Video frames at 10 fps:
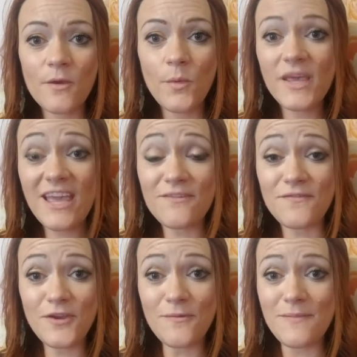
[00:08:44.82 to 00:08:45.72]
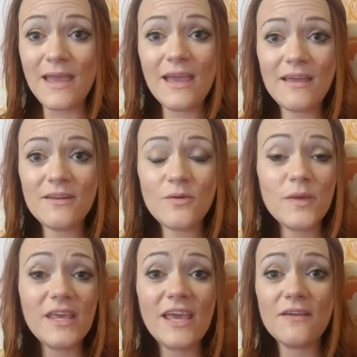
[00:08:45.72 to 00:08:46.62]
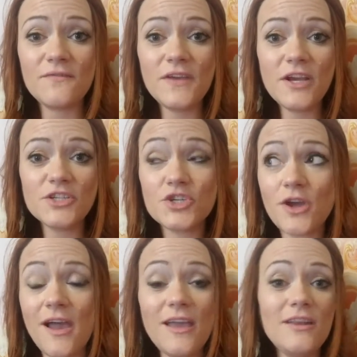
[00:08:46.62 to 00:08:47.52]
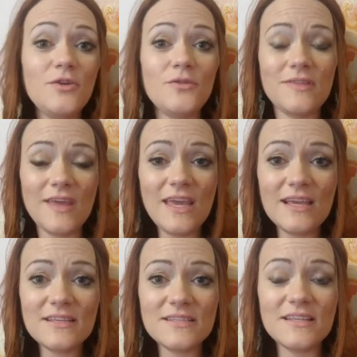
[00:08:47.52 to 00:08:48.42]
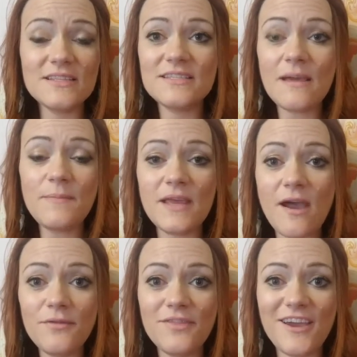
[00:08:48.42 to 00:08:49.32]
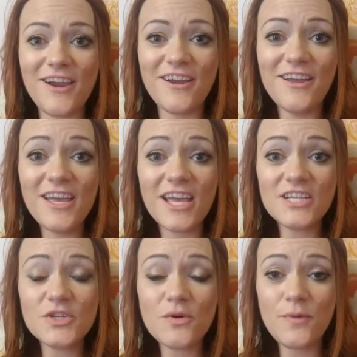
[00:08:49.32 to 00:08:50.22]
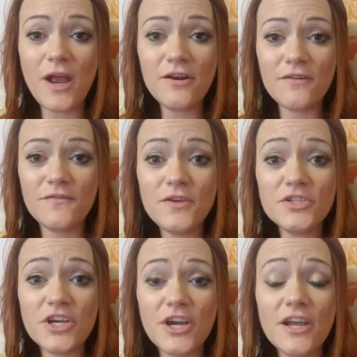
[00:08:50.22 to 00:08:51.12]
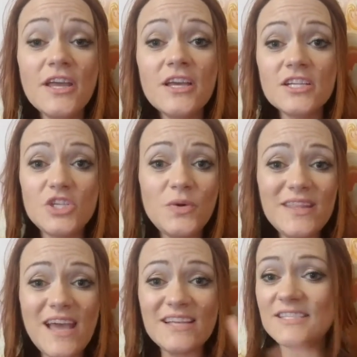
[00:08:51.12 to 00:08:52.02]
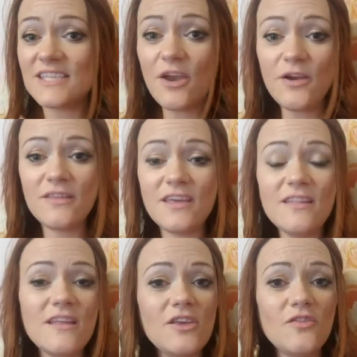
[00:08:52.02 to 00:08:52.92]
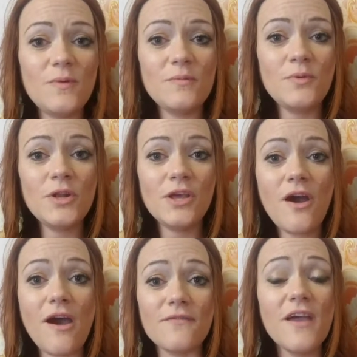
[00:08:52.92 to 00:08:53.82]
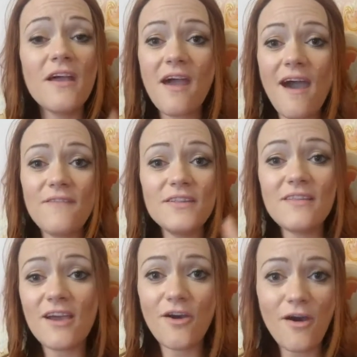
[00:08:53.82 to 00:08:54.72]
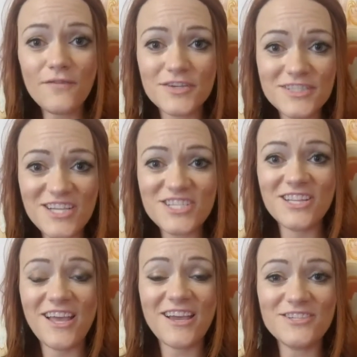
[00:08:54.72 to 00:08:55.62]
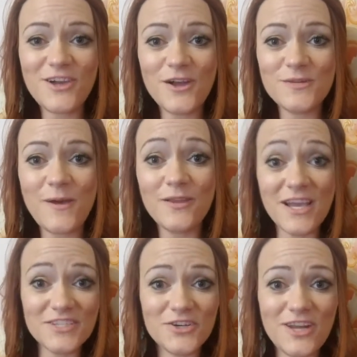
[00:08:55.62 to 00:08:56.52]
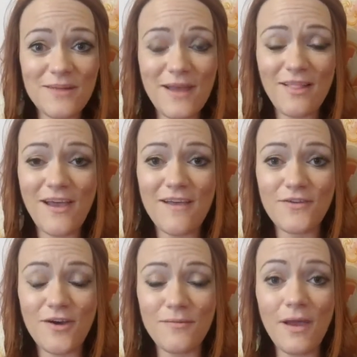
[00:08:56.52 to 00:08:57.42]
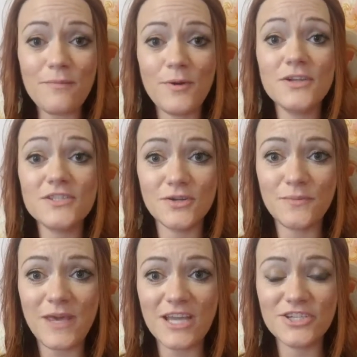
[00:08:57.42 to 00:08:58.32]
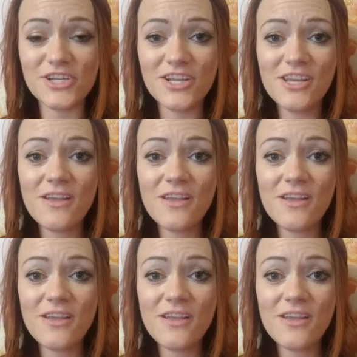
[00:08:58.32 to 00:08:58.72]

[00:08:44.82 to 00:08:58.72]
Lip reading: We can't fear man. We can't fear trying new things and stepping out there into a brighter future, doing that scary thing that you've been putting off, having that conversation like I talked about yesterday in my live on my personal page,